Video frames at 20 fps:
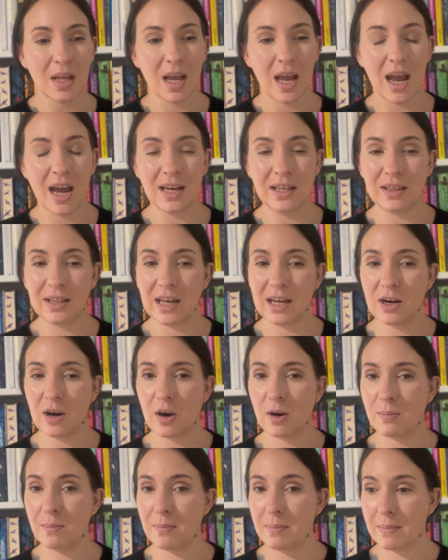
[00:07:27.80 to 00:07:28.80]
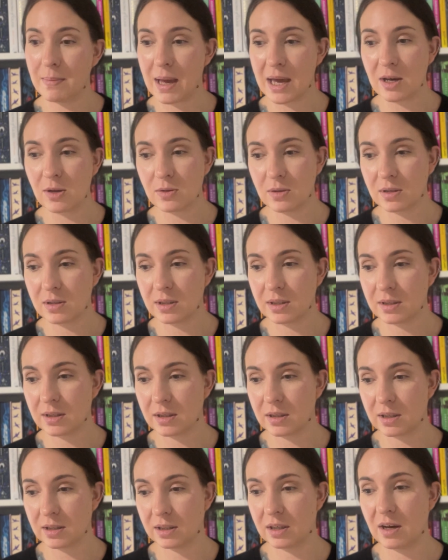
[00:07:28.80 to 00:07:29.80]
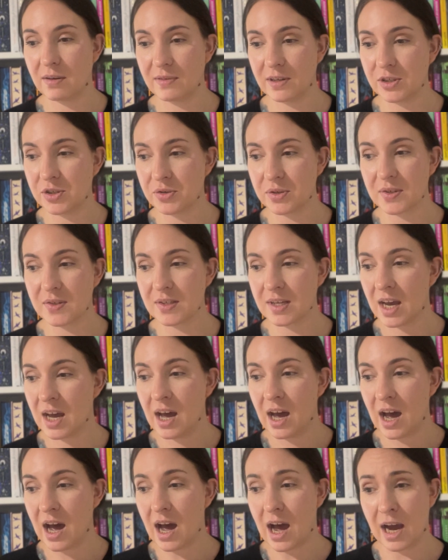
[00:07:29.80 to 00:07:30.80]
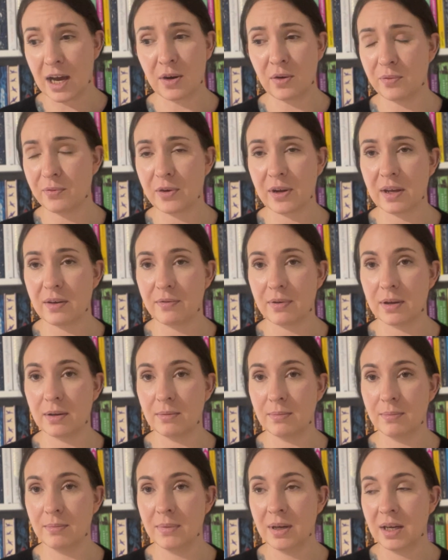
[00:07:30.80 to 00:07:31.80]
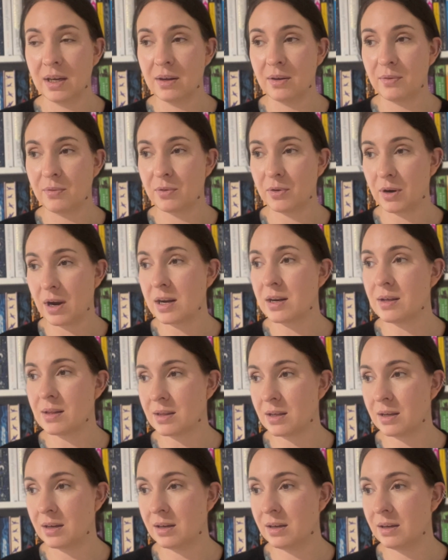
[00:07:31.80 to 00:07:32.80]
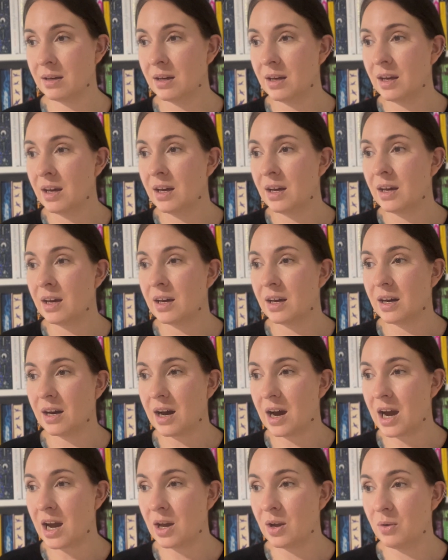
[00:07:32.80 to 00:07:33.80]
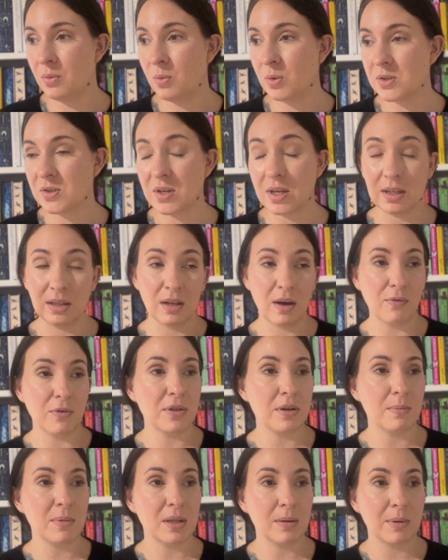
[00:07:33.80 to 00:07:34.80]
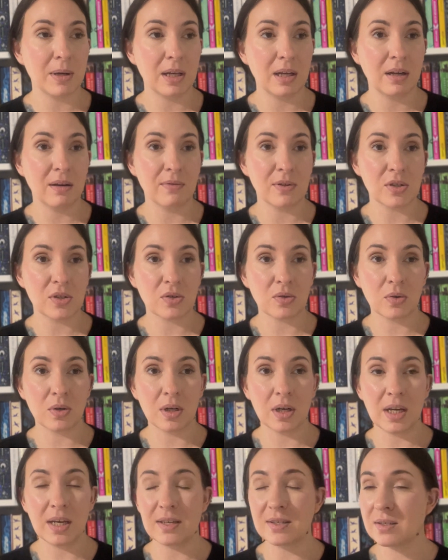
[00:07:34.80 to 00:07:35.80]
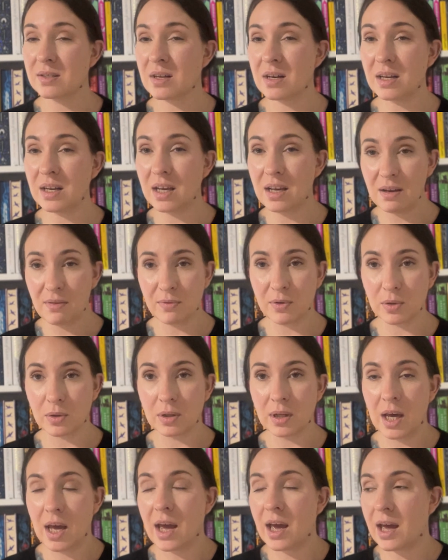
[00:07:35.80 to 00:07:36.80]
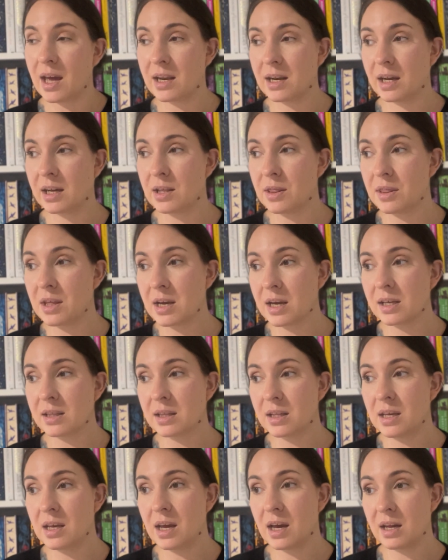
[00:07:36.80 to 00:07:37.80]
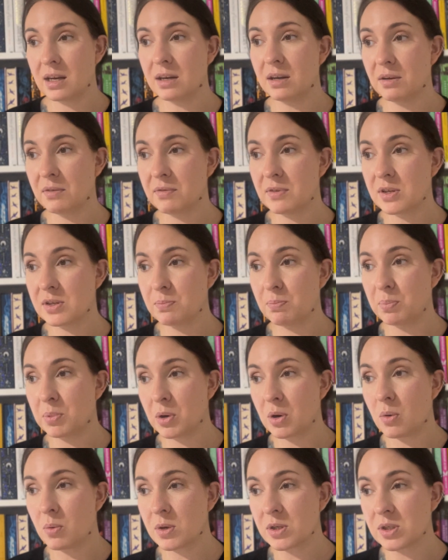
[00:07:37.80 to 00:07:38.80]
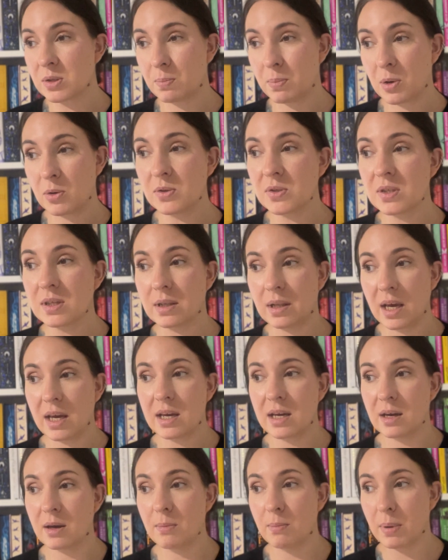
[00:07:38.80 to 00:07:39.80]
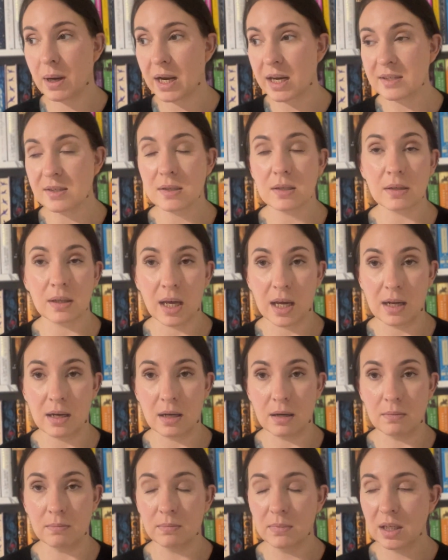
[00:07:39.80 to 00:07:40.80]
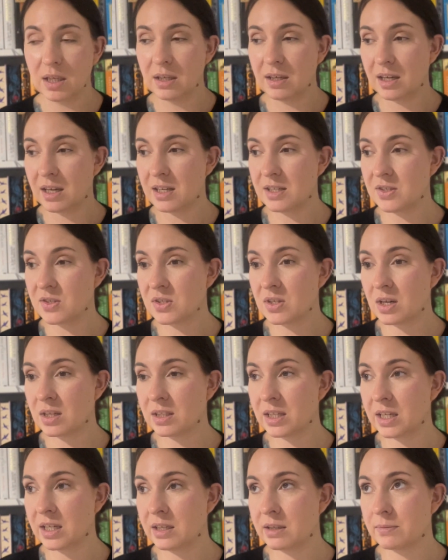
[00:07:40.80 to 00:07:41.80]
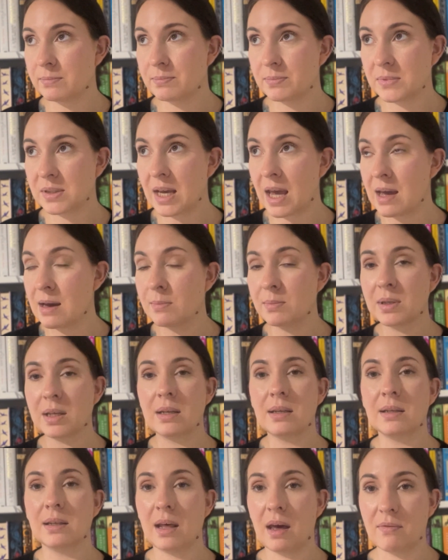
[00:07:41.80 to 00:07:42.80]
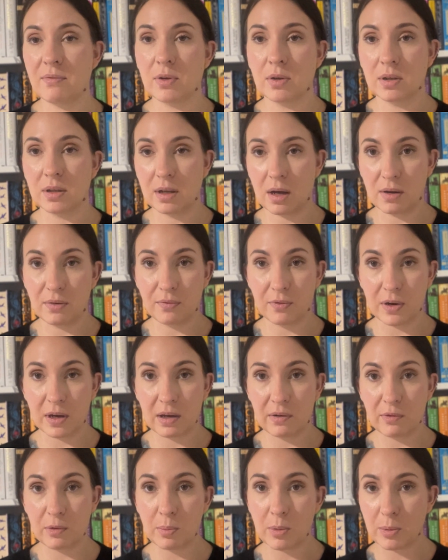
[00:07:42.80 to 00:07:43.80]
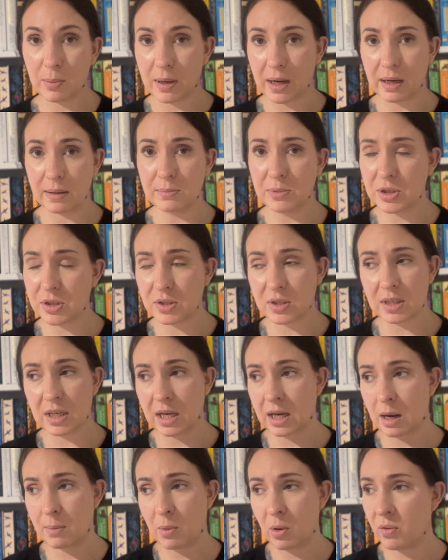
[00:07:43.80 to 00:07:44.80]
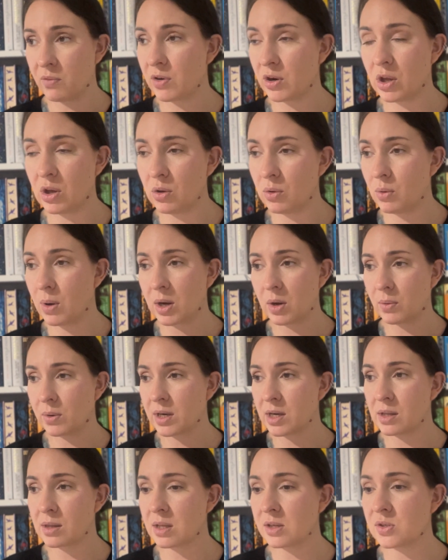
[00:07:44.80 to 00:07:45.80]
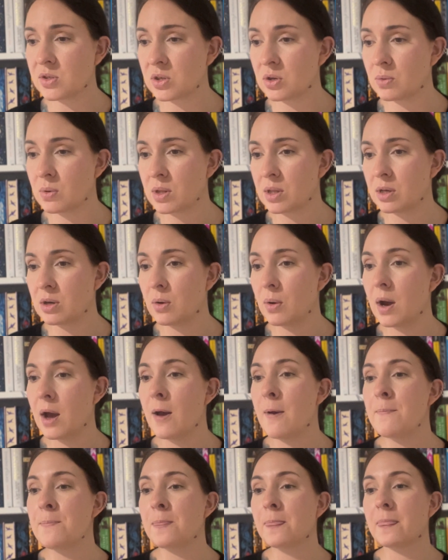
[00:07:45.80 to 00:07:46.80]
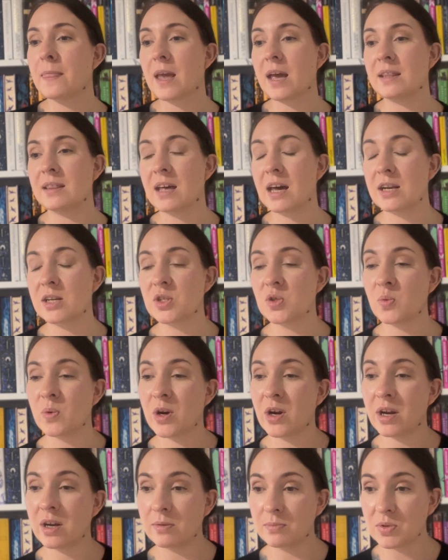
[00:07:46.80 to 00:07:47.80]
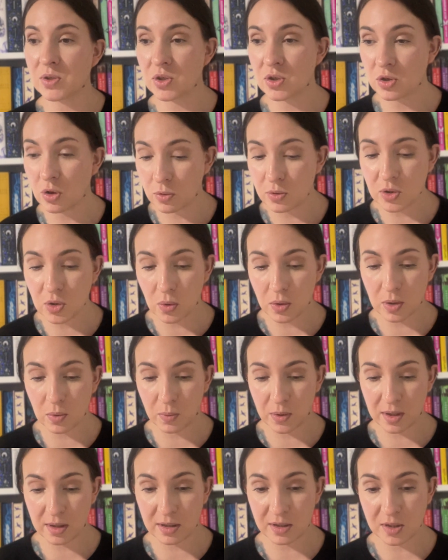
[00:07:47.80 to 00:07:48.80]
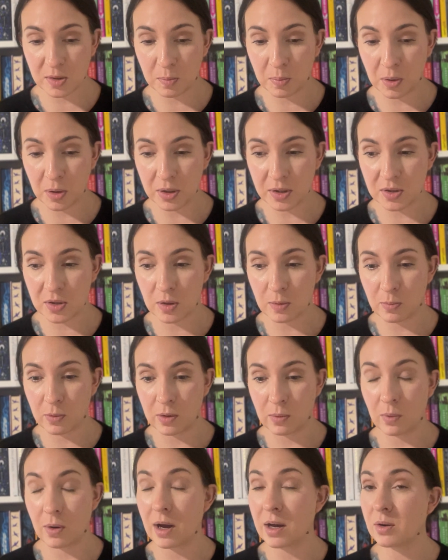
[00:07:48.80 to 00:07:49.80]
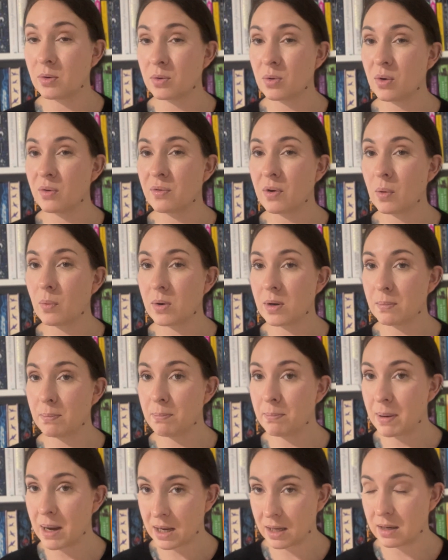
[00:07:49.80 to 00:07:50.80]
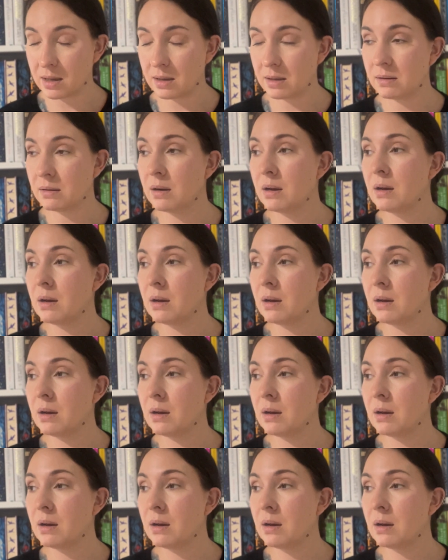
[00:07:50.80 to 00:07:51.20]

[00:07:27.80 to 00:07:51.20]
and then our male love interest, I don't forgive him for anything. I was in love with him at the beginning of the story. He's not evil, and I think at the end of the book we're supposed to like him, but I still hate him. He's not like Tamlin level unforgivable, but I'm just like, I'm over you. I don't want anything to do with you. And that is where I am so torn with this book, to the point where I don't know if I want to buy it,